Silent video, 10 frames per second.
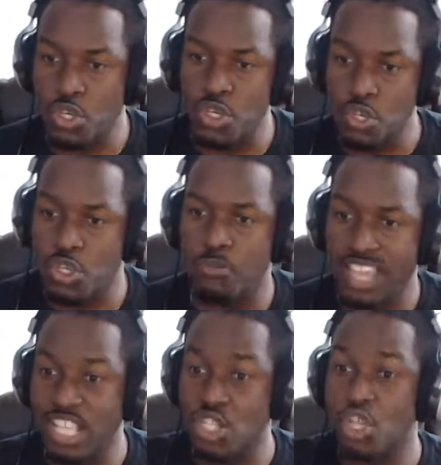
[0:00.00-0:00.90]
induce some of
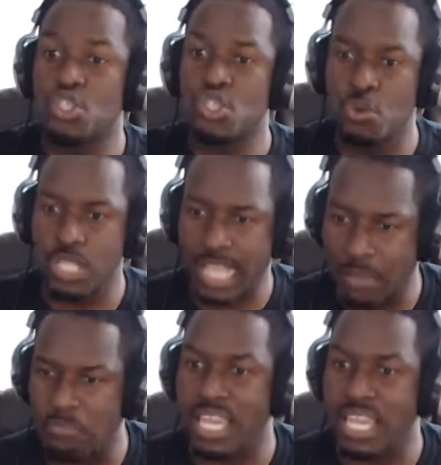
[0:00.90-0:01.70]
that Jon Stewart like